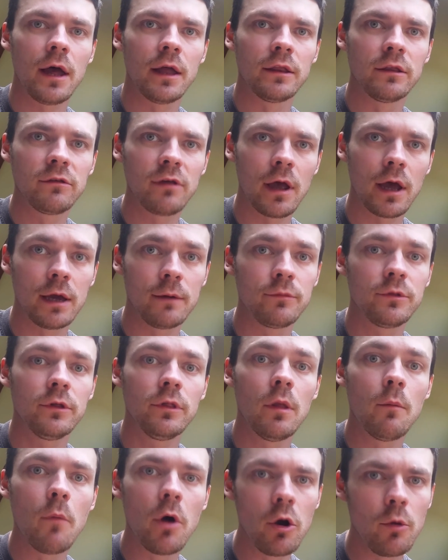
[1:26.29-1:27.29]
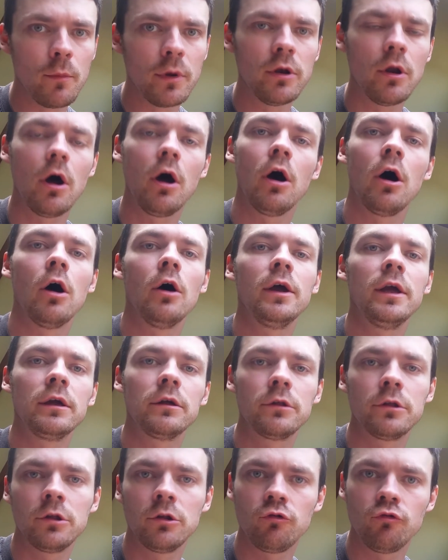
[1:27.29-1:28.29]
and times at the moment are
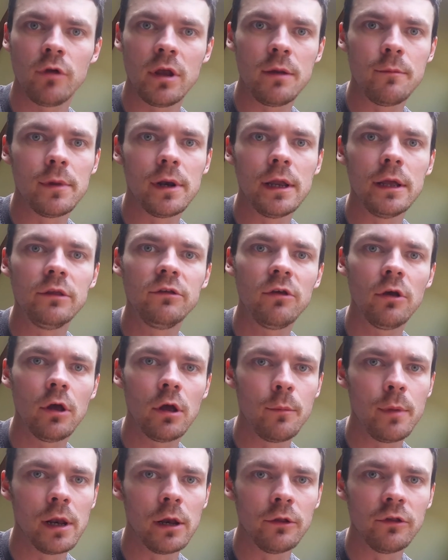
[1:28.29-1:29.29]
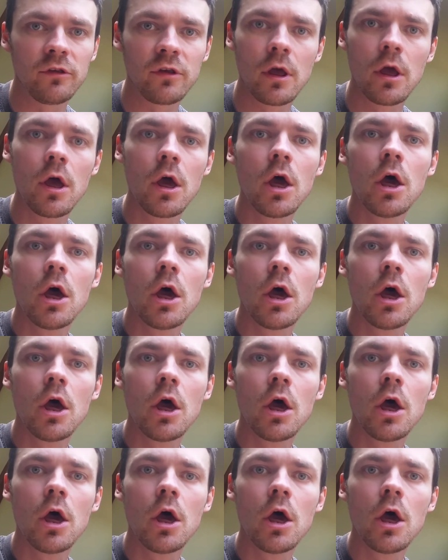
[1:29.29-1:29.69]
extremely turbulent.